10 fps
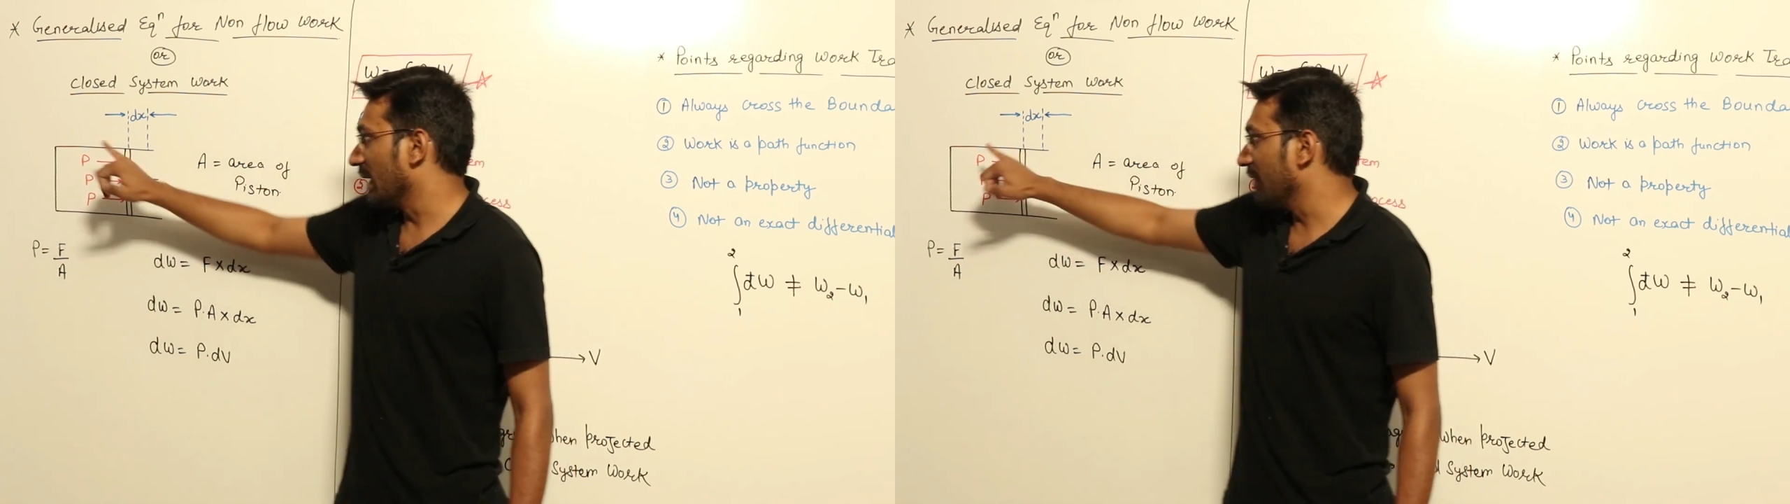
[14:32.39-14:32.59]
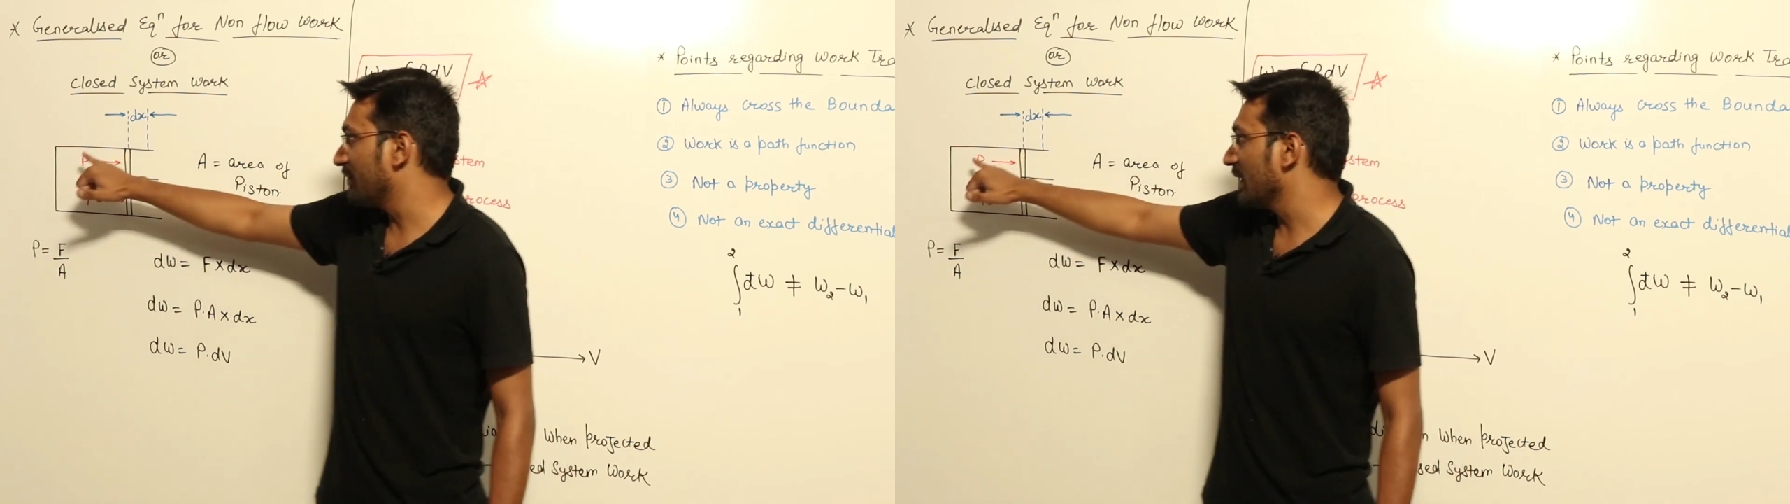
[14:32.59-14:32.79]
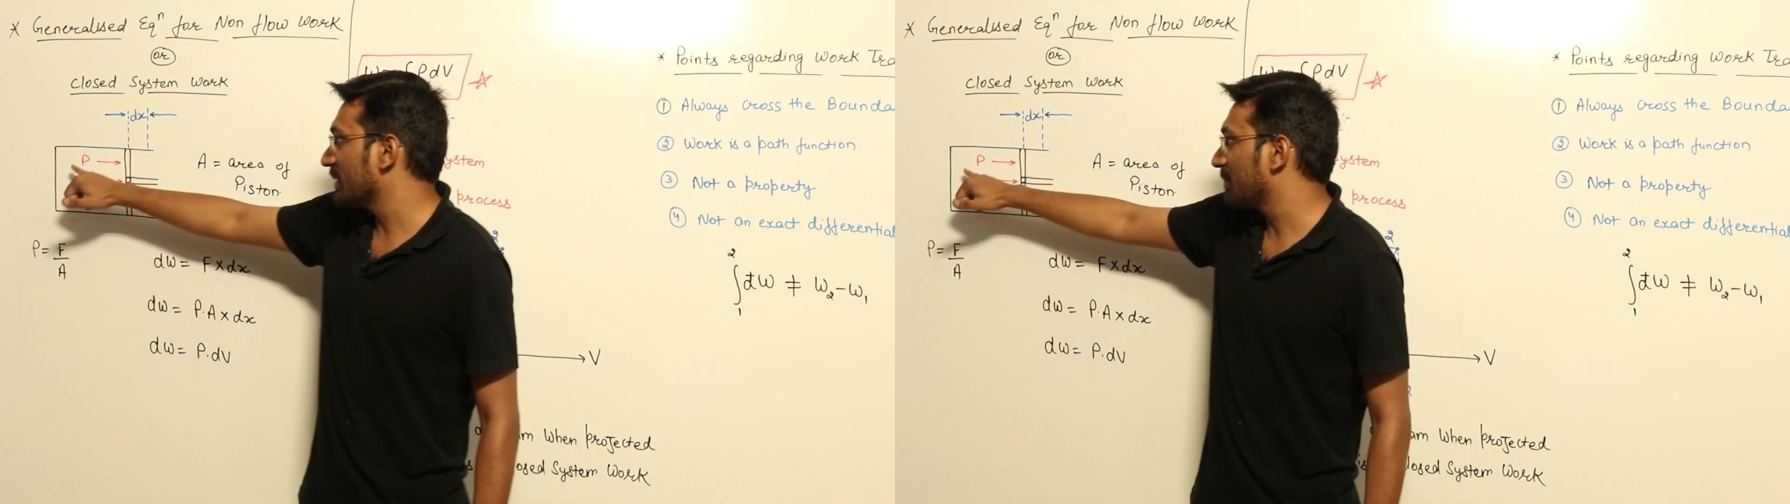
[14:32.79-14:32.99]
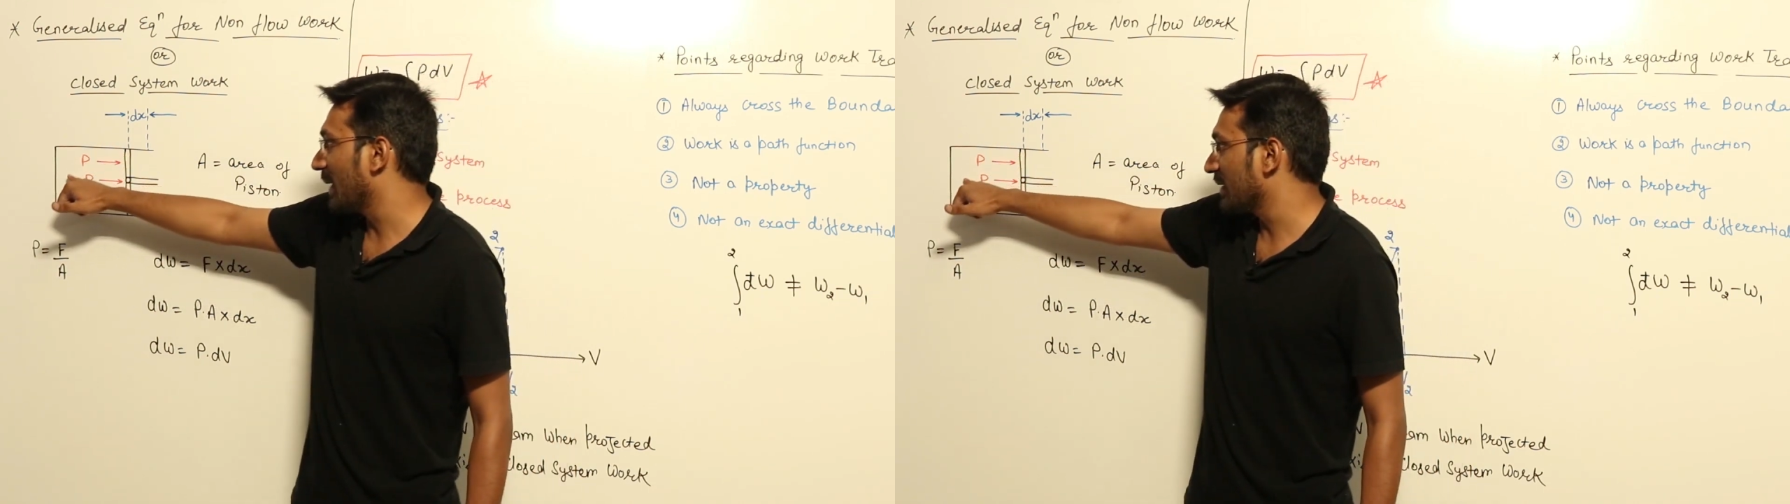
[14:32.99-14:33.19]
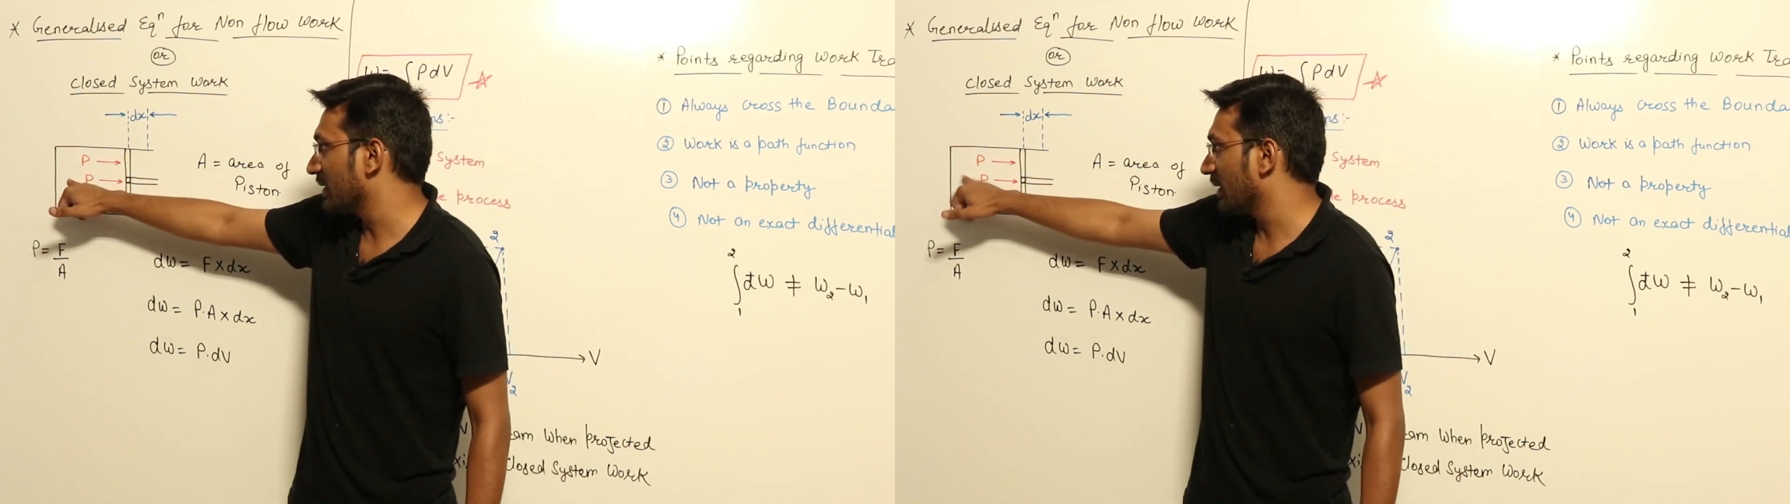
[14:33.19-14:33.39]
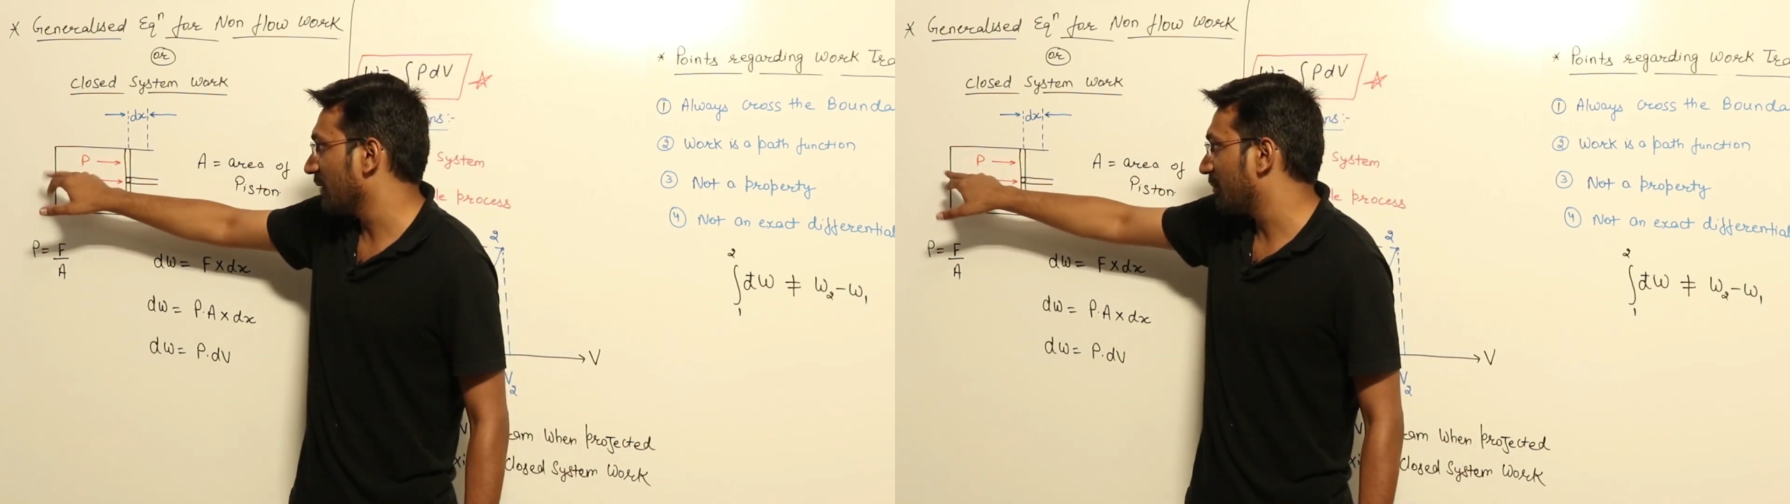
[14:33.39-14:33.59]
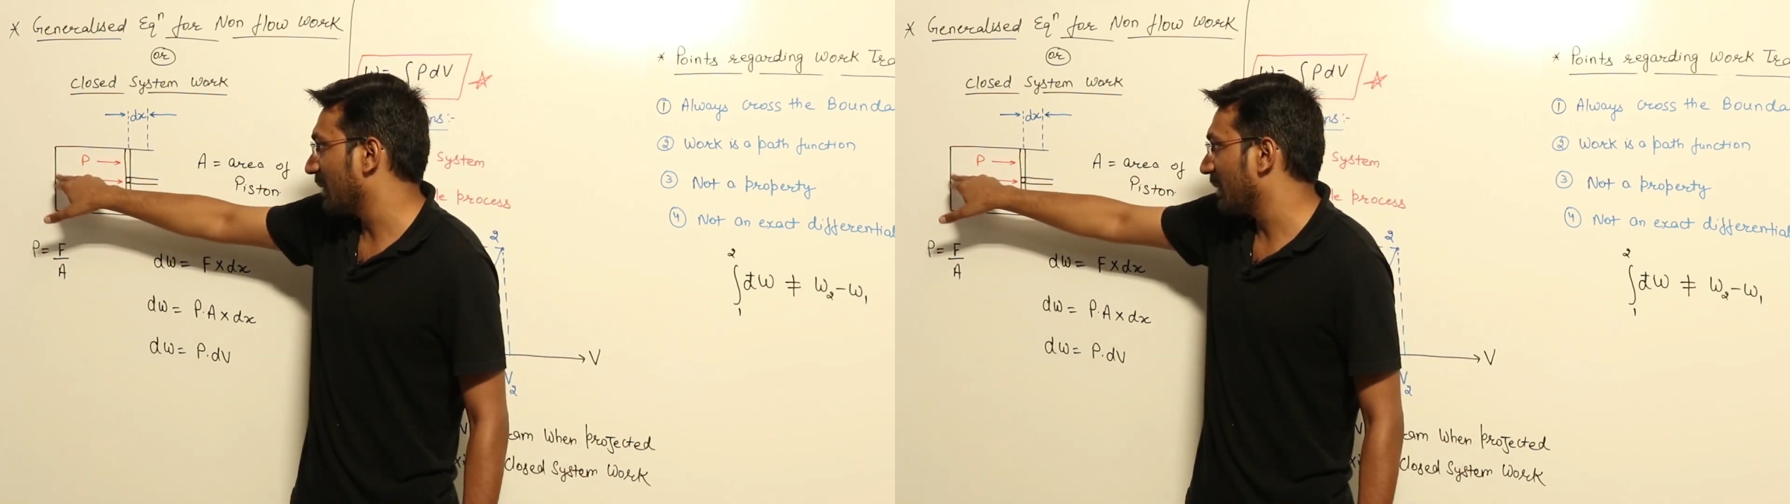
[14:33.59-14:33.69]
If pressure